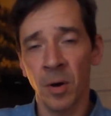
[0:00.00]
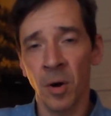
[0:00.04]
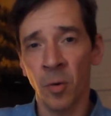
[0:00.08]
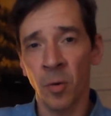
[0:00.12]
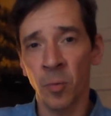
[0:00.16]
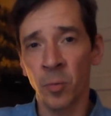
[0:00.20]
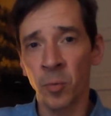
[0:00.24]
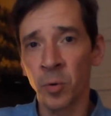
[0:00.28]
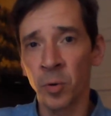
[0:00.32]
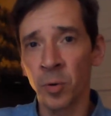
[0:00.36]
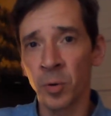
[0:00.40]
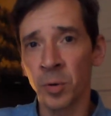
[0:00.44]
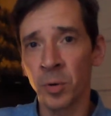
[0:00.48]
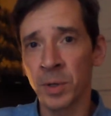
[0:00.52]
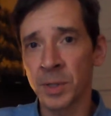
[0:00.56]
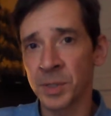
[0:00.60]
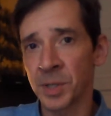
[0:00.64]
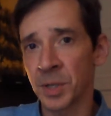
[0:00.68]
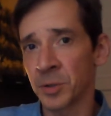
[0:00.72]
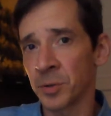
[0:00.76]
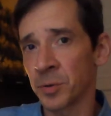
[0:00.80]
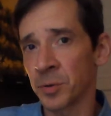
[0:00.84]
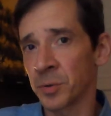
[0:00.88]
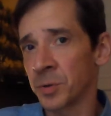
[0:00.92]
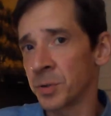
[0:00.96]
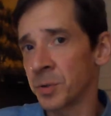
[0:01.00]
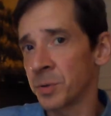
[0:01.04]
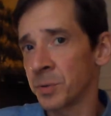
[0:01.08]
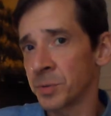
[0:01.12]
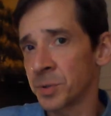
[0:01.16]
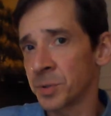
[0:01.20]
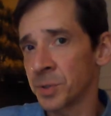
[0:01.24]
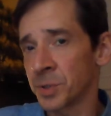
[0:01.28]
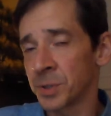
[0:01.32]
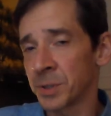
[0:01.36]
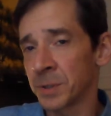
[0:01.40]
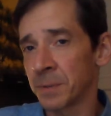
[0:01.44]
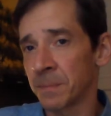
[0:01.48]
rule is
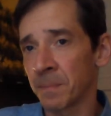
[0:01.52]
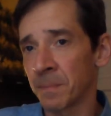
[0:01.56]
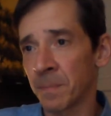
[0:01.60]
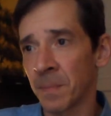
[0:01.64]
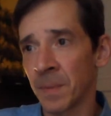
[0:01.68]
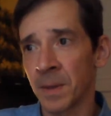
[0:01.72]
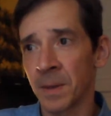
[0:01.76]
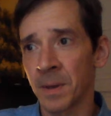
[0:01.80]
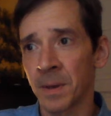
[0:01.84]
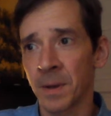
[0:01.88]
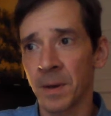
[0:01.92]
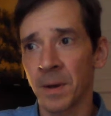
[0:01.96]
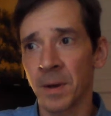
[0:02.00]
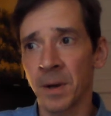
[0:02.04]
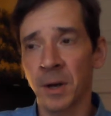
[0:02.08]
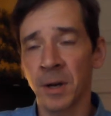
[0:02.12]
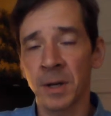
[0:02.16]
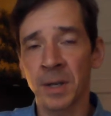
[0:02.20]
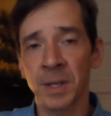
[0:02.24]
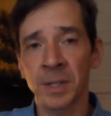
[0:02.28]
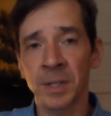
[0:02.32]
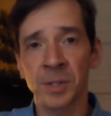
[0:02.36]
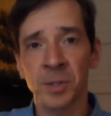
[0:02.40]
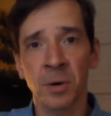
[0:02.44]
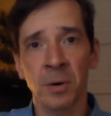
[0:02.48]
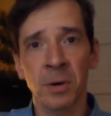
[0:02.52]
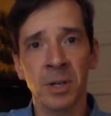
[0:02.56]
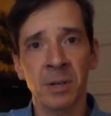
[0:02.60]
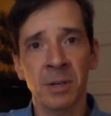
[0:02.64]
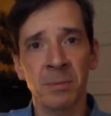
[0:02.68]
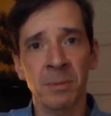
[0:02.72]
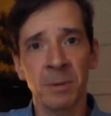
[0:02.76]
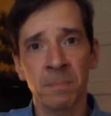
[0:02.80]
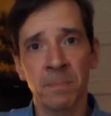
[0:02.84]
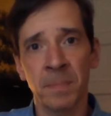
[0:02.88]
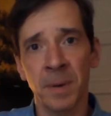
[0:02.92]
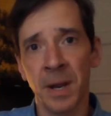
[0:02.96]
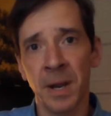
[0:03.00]
introduced, it's going to
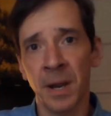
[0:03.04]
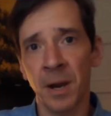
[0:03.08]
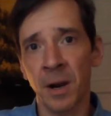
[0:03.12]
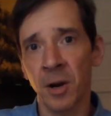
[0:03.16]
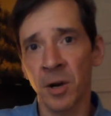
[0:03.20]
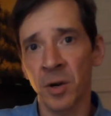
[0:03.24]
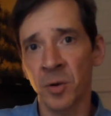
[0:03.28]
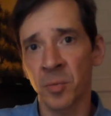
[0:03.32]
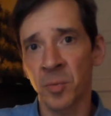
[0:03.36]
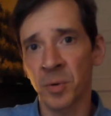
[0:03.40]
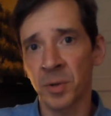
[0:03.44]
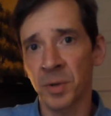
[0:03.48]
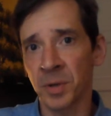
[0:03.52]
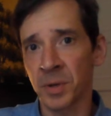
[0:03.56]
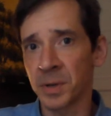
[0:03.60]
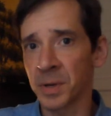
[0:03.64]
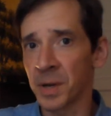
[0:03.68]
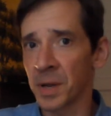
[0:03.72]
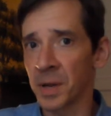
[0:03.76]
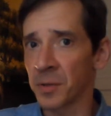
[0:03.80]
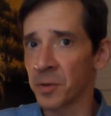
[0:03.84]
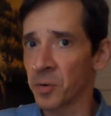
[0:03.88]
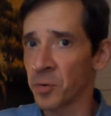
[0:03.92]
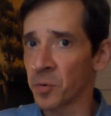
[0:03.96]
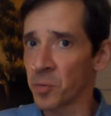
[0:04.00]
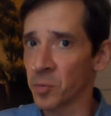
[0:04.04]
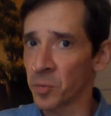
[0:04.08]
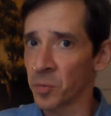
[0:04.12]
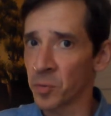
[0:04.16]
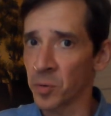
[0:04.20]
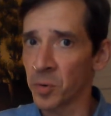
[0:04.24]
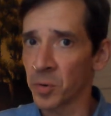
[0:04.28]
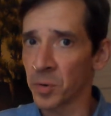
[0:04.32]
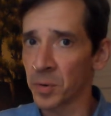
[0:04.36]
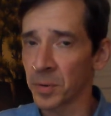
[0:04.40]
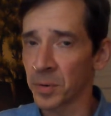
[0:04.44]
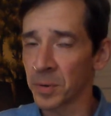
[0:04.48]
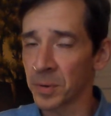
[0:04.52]
be paired with another
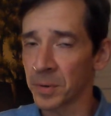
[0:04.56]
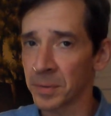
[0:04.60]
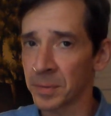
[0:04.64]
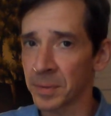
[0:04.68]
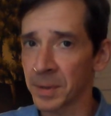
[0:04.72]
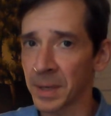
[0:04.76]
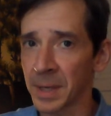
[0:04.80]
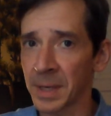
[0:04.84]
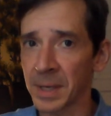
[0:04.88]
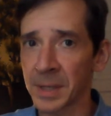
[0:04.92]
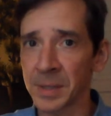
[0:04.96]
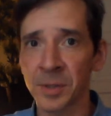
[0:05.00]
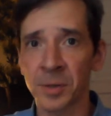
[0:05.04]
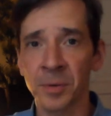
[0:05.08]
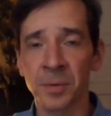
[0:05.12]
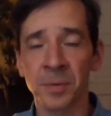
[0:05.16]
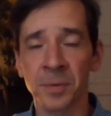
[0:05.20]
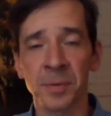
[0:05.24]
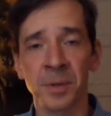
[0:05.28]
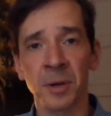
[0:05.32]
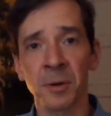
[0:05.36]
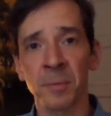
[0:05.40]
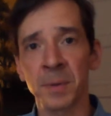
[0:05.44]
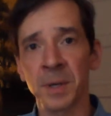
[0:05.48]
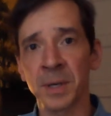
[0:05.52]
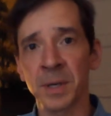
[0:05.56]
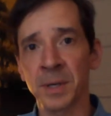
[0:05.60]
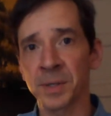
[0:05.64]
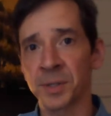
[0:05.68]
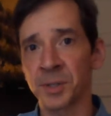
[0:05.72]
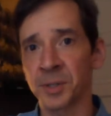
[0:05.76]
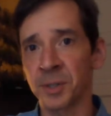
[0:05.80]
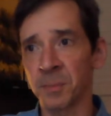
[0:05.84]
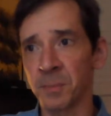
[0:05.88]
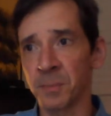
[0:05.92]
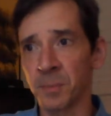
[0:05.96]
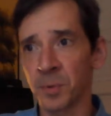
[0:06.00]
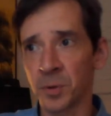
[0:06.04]
rule. Okay, so there'll be a
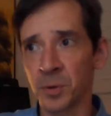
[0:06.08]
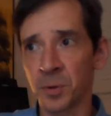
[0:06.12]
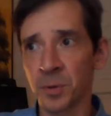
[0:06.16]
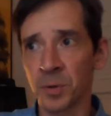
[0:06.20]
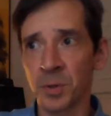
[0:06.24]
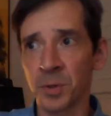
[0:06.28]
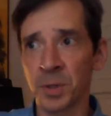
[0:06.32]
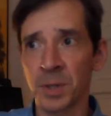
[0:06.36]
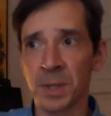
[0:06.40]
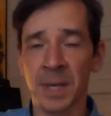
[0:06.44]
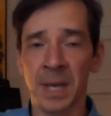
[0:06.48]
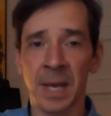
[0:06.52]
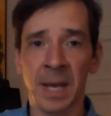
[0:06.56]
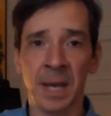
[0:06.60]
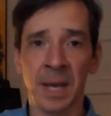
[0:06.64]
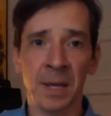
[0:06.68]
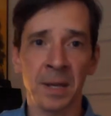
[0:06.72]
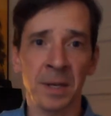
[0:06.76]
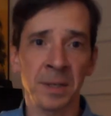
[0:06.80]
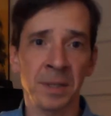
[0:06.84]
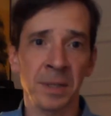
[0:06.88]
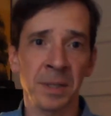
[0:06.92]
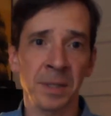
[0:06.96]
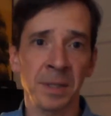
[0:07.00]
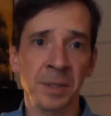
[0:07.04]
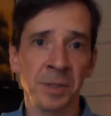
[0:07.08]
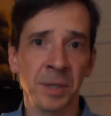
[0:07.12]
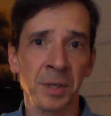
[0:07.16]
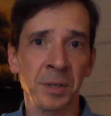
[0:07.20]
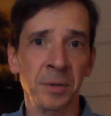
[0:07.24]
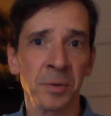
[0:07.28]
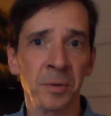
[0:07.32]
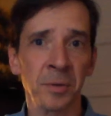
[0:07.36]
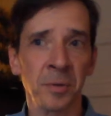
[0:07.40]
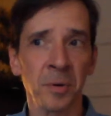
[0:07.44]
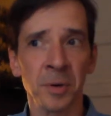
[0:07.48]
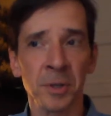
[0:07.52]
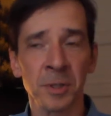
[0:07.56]
symbol, and it's
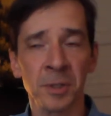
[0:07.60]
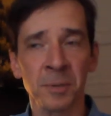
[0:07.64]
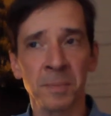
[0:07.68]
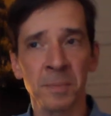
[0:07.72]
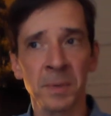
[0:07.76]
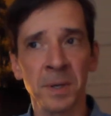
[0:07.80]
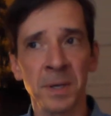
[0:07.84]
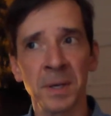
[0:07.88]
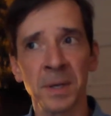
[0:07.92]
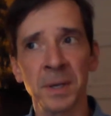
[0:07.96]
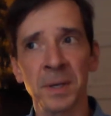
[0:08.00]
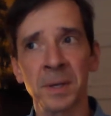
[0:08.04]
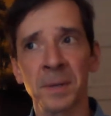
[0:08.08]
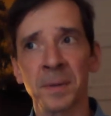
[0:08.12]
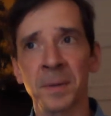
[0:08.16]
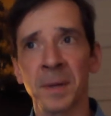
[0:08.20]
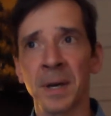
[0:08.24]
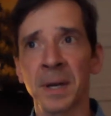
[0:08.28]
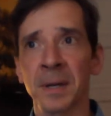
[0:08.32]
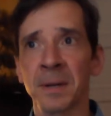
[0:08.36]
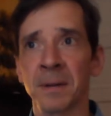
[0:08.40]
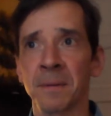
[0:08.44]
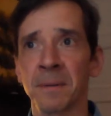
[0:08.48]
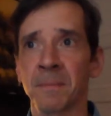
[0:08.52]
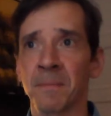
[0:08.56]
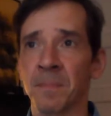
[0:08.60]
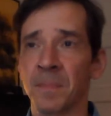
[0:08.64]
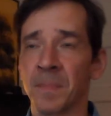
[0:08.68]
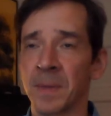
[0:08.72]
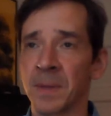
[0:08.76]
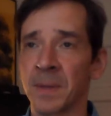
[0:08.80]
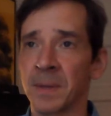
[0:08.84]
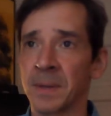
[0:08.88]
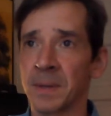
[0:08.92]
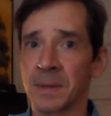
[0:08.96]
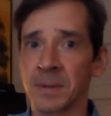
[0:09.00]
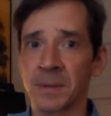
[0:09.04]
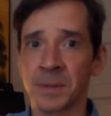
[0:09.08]
either going to be like
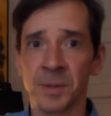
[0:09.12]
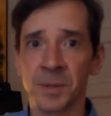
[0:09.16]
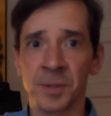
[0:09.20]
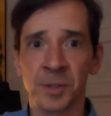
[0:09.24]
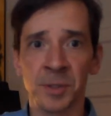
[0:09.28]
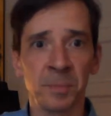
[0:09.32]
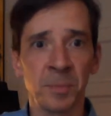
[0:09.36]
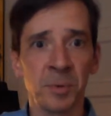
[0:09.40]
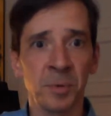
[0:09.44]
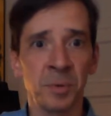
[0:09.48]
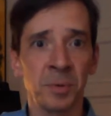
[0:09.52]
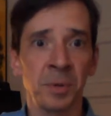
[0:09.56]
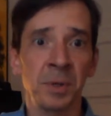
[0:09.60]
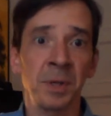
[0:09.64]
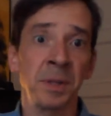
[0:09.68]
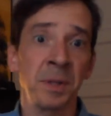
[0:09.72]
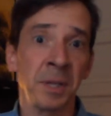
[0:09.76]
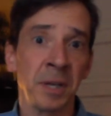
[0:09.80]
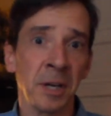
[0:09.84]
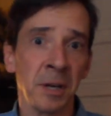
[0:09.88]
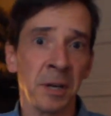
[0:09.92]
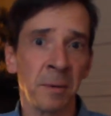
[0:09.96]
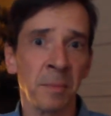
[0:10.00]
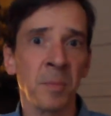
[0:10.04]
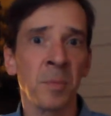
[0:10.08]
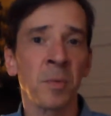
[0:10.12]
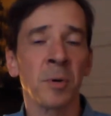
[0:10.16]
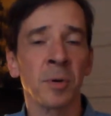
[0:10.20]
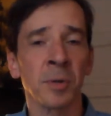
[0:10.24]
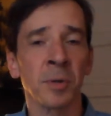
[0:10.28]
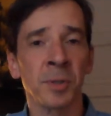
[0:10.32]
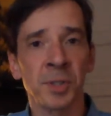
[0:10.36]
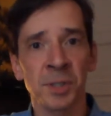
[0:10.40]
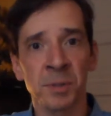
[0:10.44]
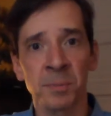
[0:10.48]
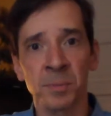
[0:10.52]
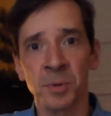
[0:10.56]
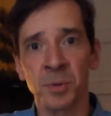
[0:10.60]
symbol elim or
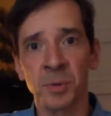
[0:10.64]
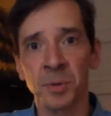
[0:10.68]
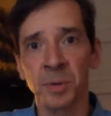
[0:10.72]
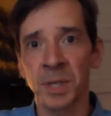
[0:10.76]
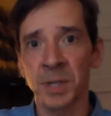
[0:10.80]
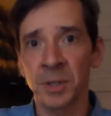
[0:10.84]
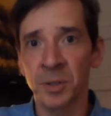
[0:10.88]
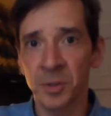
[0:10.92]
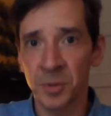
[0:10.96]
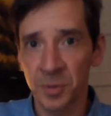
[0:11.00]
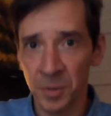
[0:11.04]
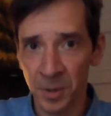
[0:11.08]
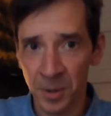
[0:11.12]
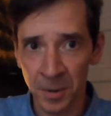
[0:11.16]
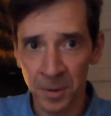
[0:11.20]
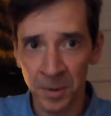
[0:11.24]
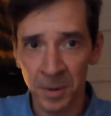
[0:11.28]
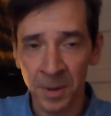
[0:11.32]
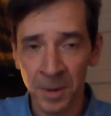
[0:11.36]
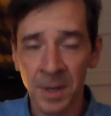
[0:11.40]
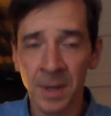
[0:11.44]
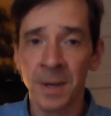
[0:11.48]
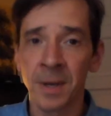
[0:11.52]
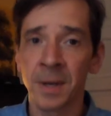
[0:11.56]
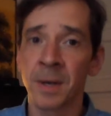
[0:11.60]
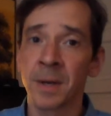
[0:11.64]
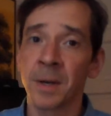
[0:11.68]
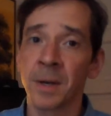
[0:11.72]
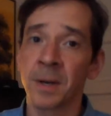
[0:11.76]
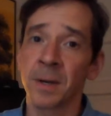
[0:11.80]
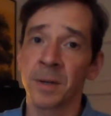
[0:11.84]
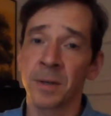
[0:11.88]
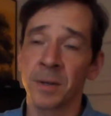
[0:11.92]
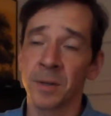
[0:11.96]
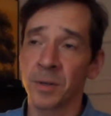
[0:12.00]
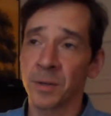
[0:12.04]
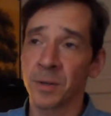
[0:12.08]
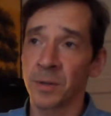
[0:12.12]
symbol intro.
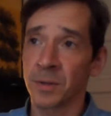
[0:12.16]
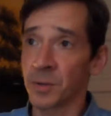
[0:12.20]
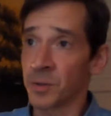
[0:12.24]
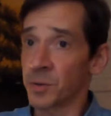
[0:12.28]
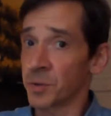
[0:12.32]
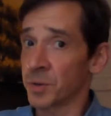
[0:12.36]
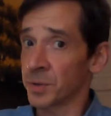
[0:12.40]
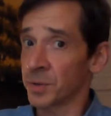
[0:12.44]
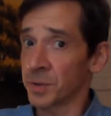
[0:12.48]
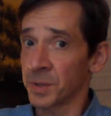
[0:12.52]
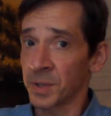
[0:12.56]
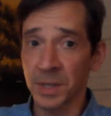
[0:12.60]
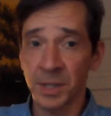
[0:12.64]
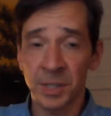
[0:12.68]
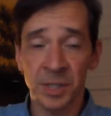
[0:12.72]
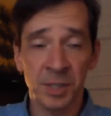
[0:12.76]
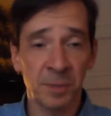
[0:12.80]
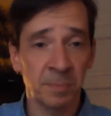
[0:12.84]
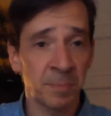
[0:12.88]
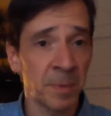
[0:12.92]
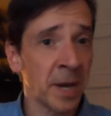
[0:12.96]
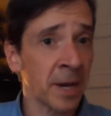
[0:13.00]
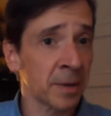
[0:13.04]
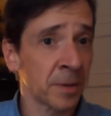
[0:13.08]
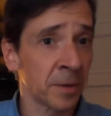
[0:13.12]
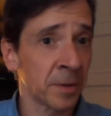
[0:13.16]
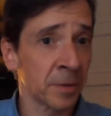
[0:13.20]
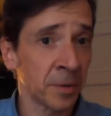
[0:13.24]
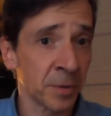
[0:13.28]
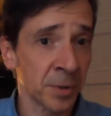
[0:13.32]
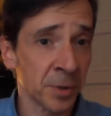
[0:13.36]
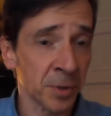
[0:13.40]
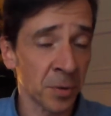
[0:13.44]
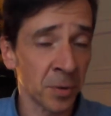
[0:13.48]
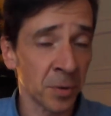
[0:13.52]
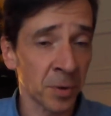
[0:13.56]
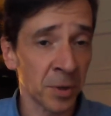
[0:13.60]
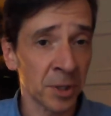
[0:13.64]
You can then expect that
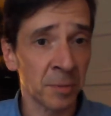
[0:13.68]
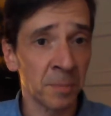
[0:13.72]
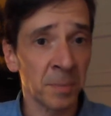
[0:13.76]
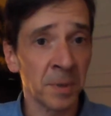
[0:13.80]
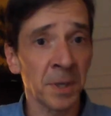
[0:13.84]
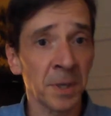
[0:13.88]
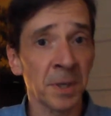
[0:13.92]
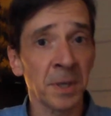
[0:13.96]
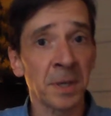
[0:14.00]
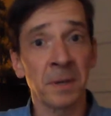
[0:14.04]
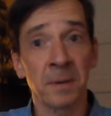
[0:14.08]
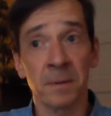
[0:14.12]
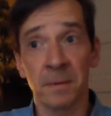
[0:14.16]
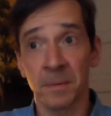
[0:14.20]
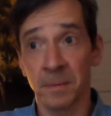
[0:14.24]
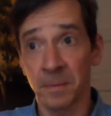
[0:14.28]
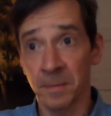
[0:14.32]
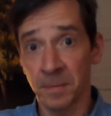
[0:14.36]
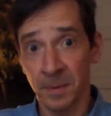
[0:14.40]
there's going to be